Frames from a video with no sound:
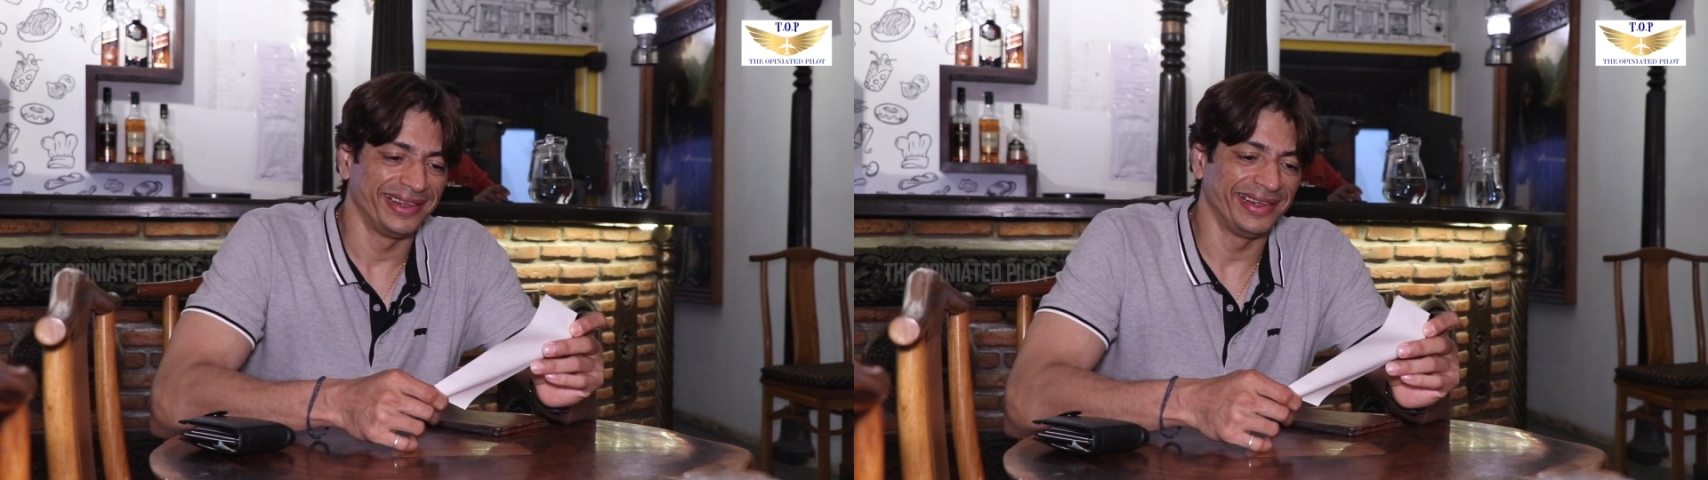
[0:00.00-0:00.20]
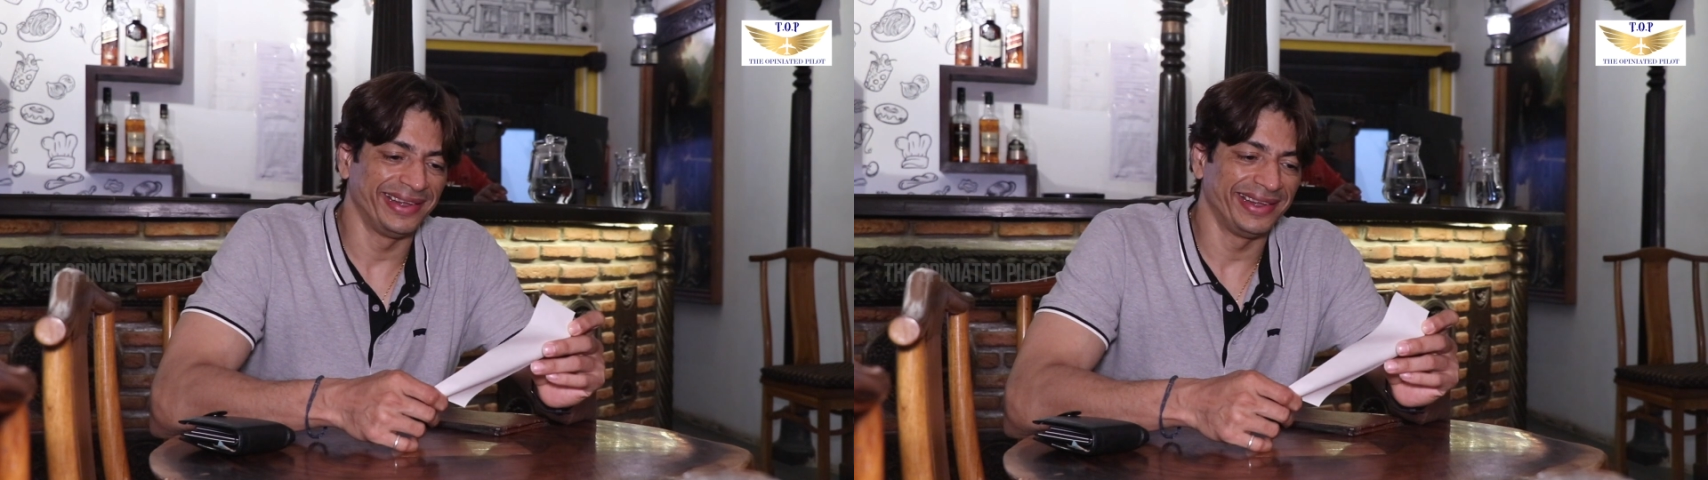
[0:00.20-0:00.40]

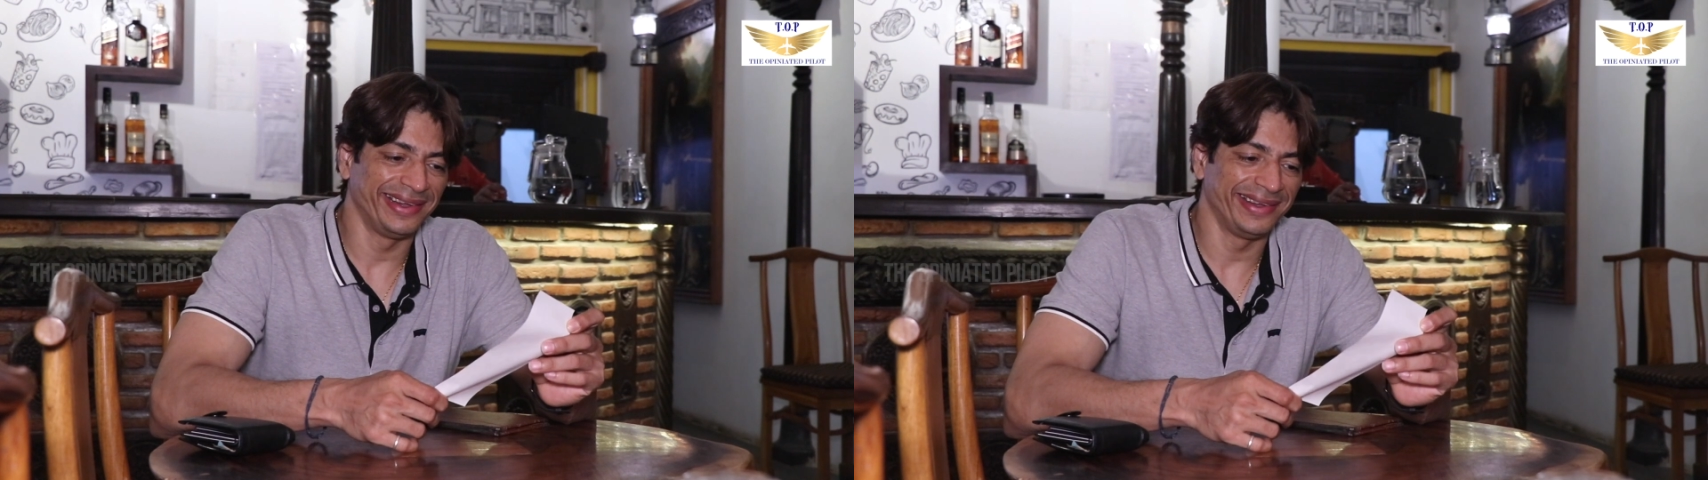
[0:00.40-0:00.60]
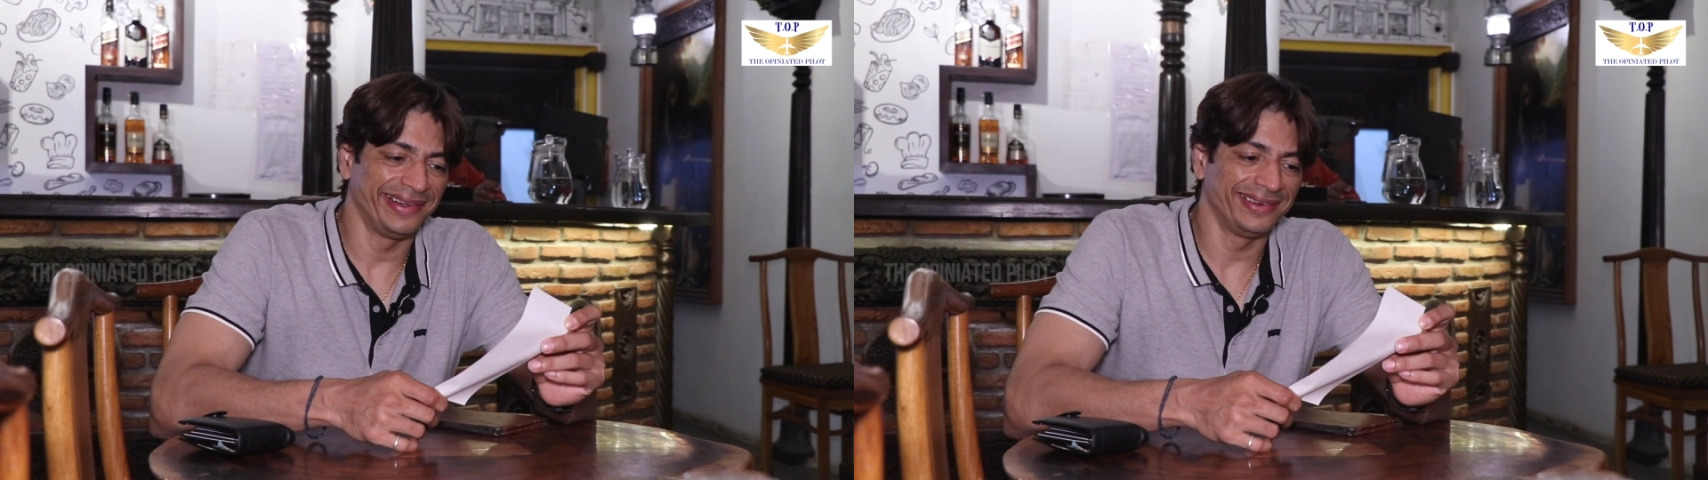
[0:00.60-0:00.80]

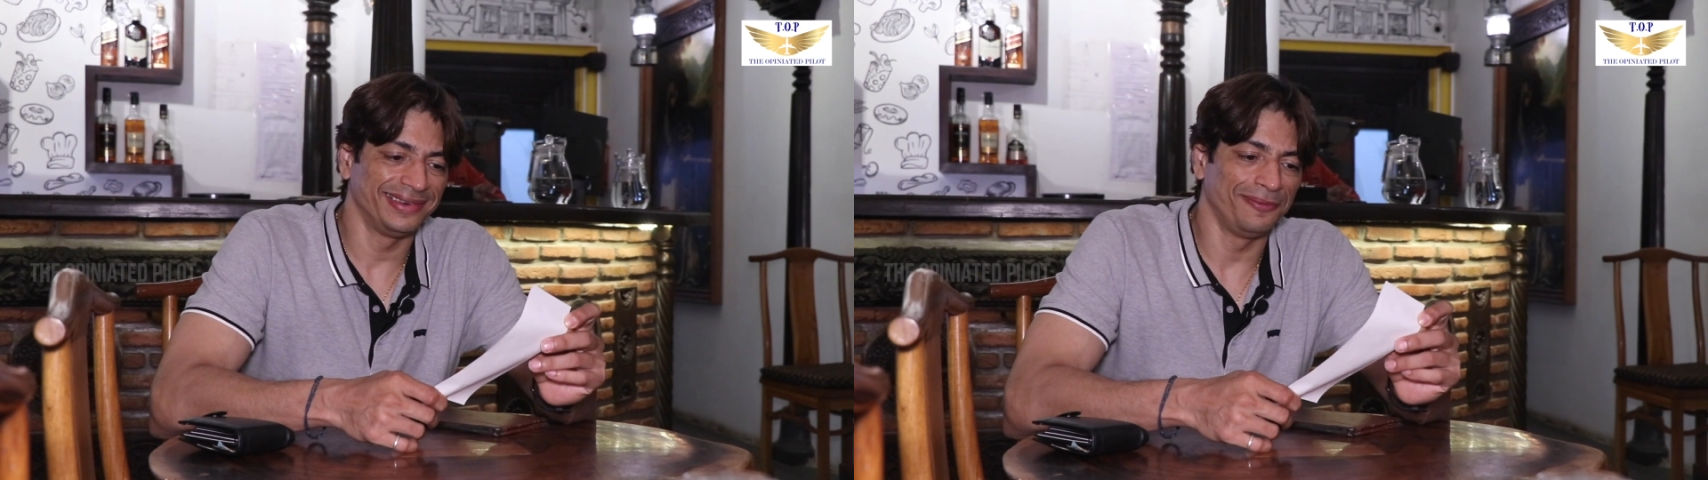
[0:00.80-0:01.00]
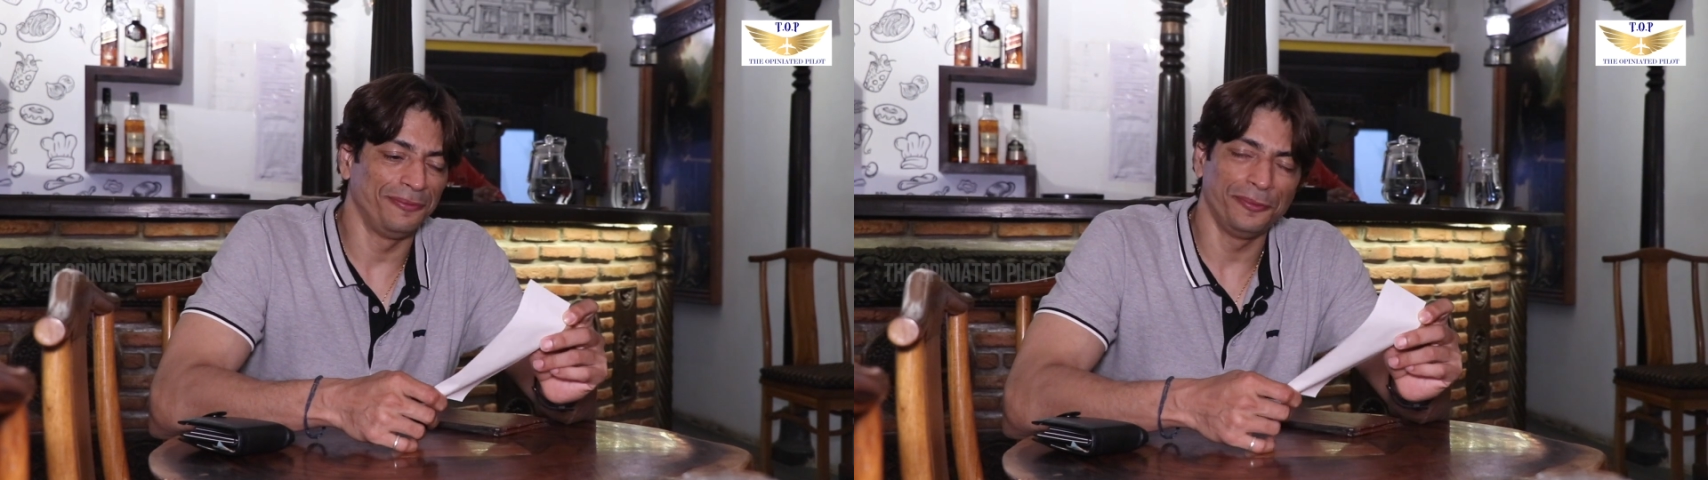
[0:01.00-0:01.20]
And
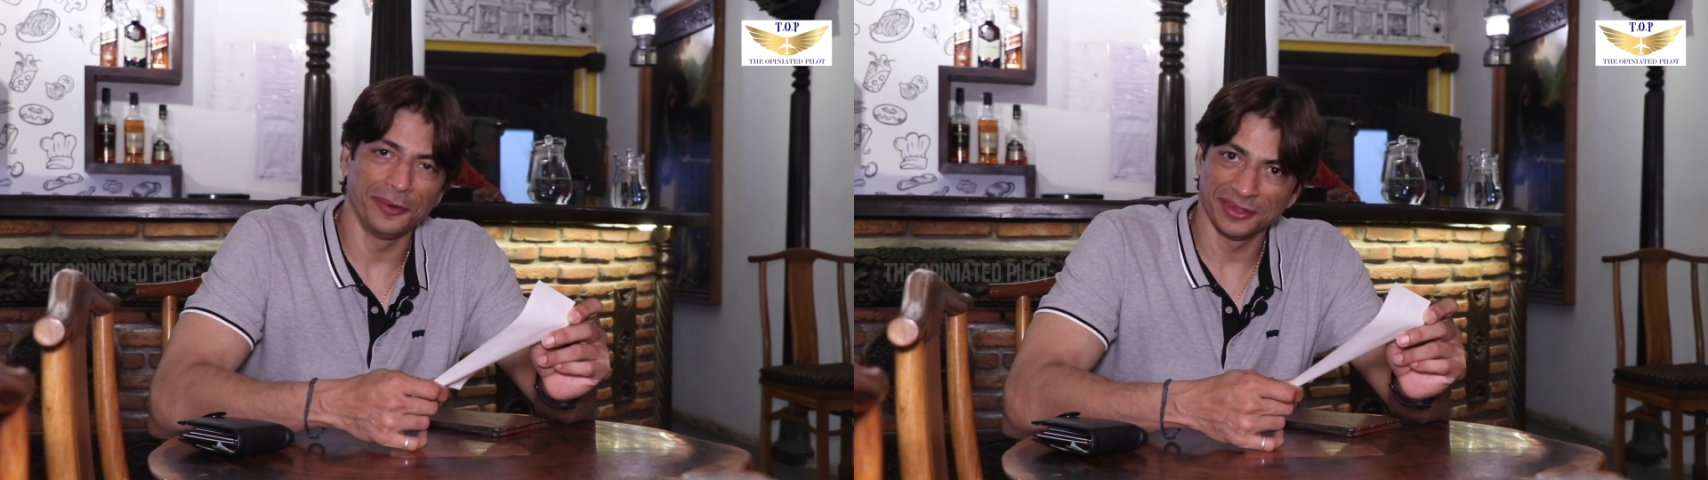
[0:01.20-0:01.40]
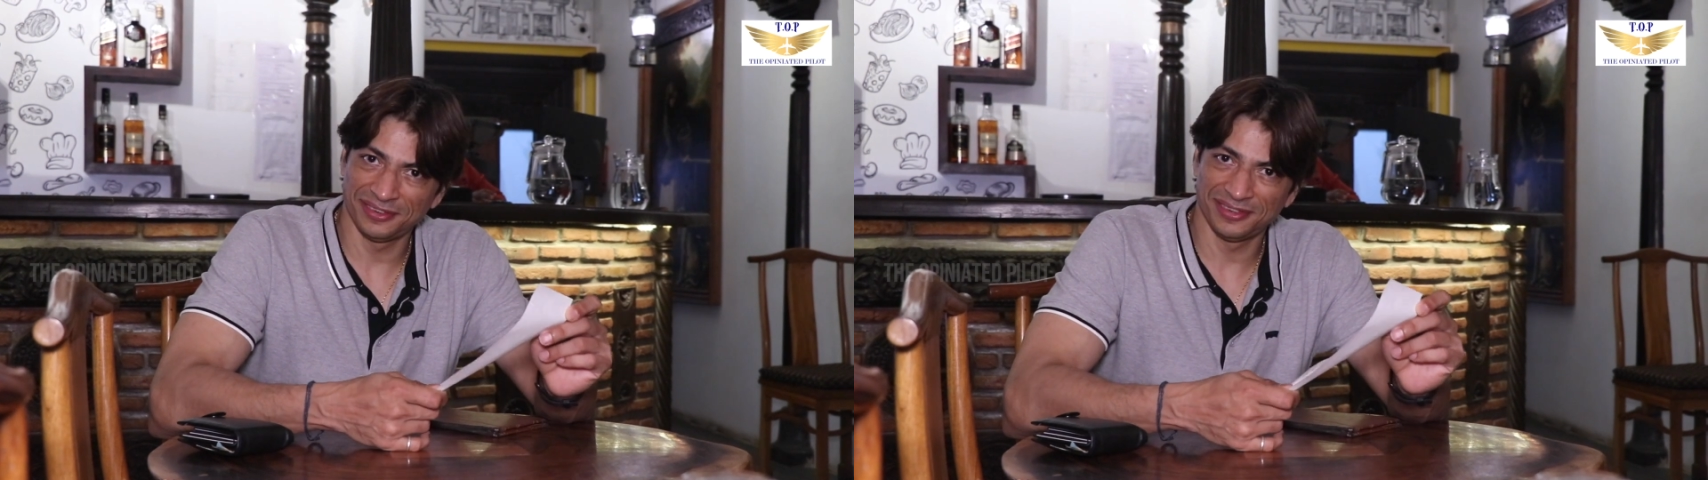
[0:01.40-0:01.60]

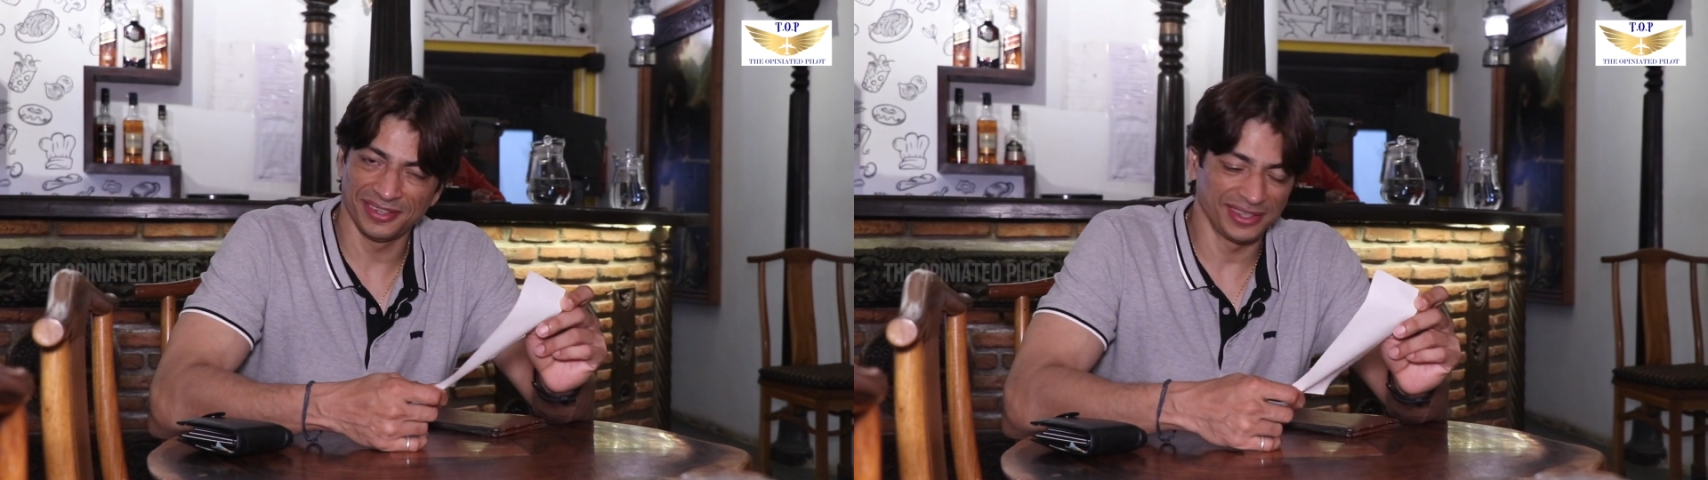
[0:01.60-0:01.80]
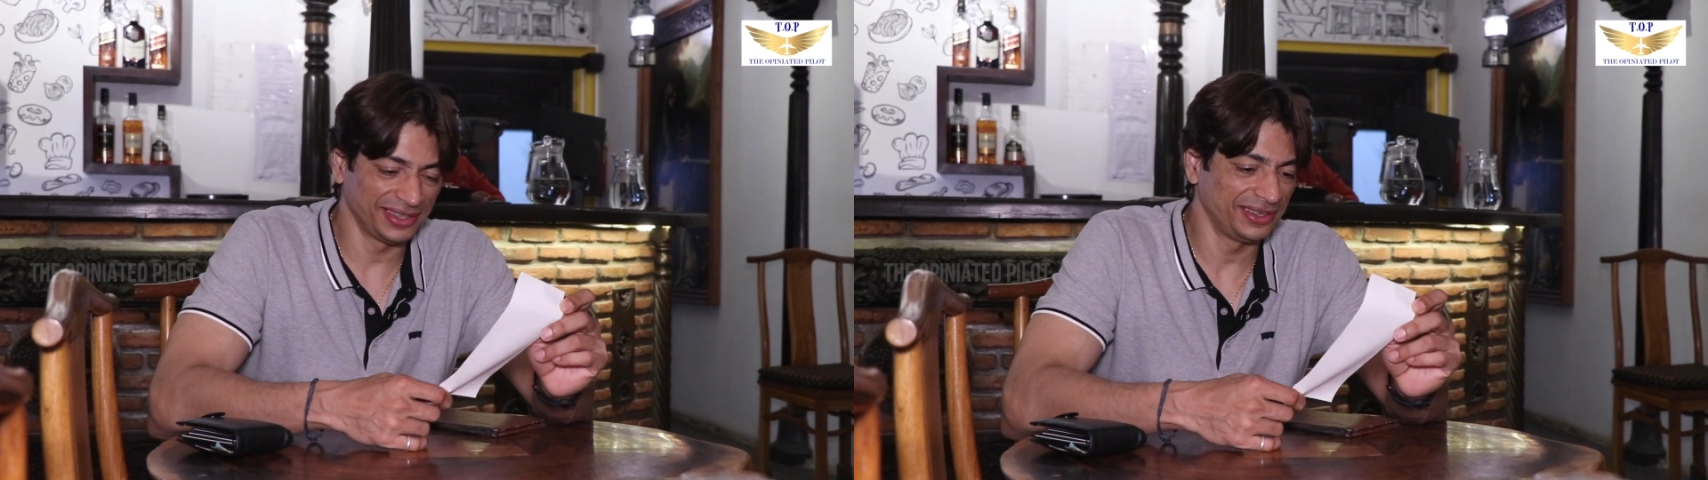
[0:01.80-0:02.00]
what